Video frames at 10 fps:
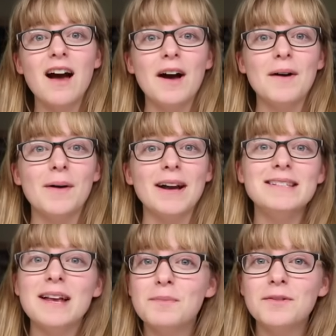I
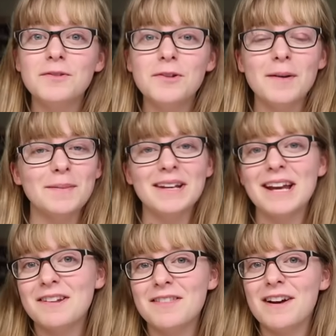said before I'm gonna
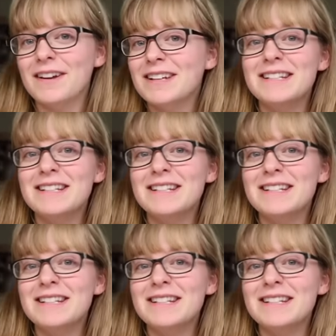get a third,